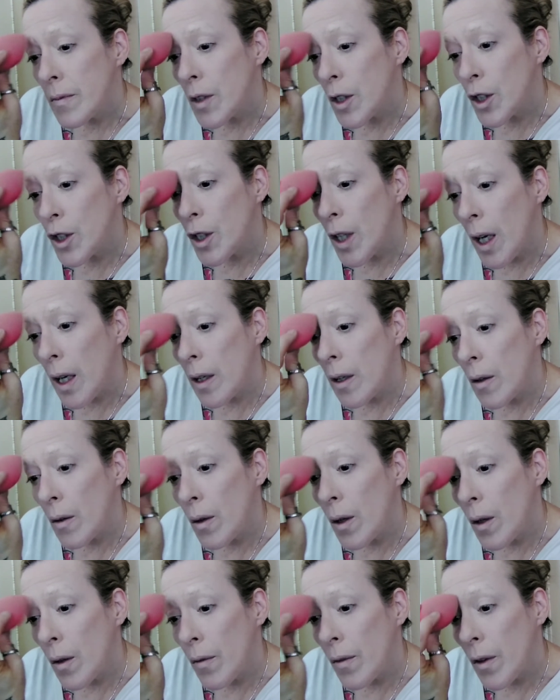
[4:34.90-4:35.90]

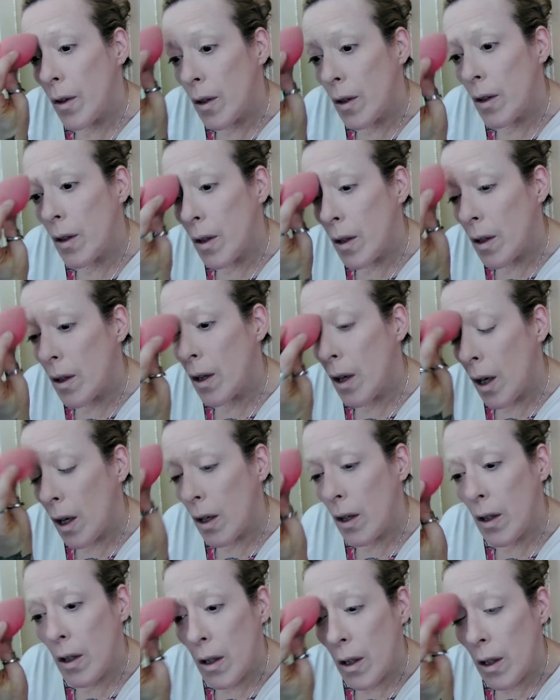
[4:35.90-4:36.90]
shadow over
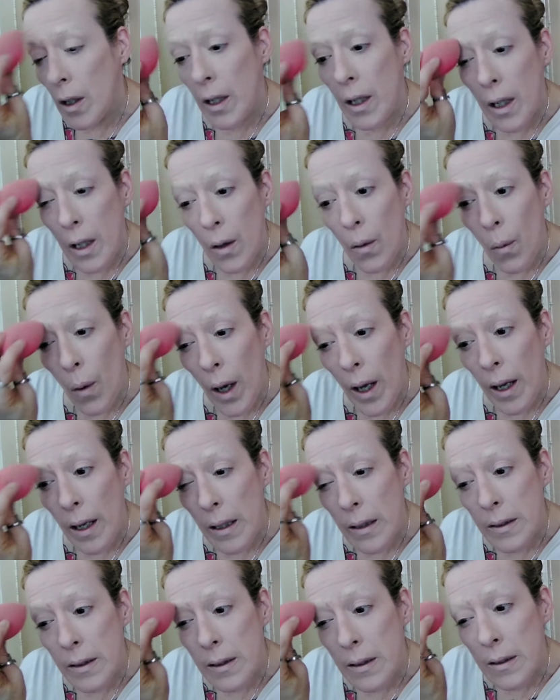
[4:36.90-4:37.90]
her
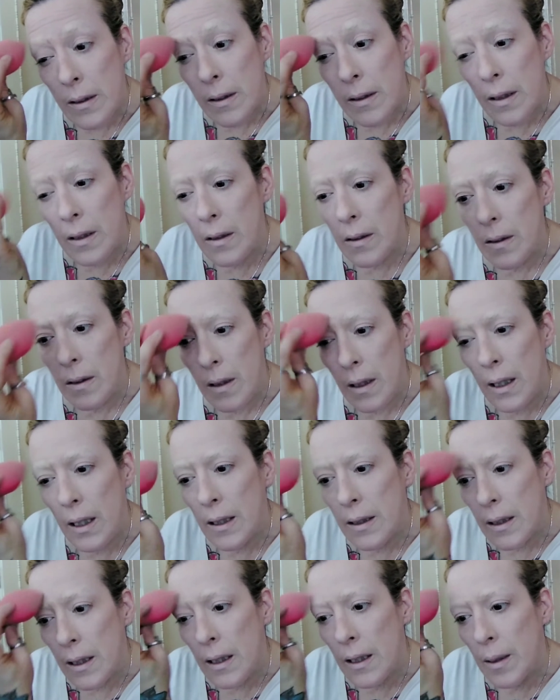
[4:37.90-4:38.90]
anyways, so
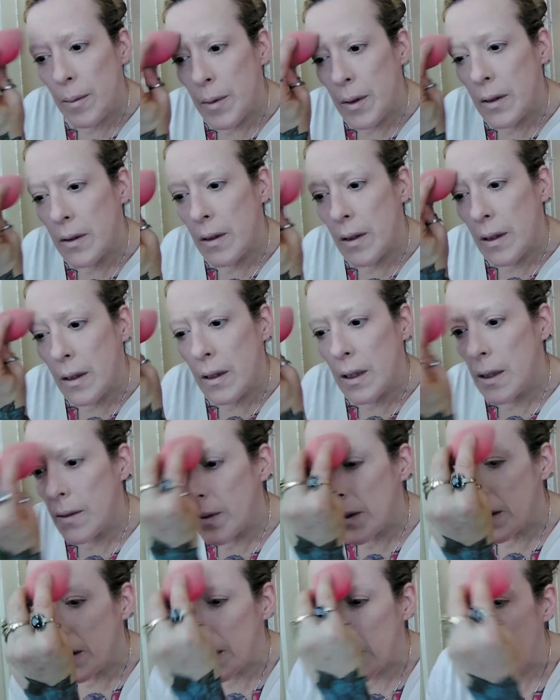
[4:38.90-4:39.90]
I think I'm just gonna
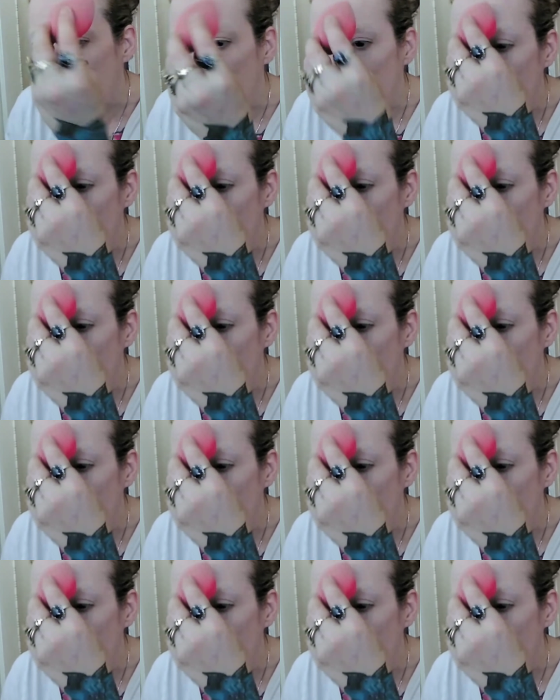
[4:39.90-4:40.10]
leave it.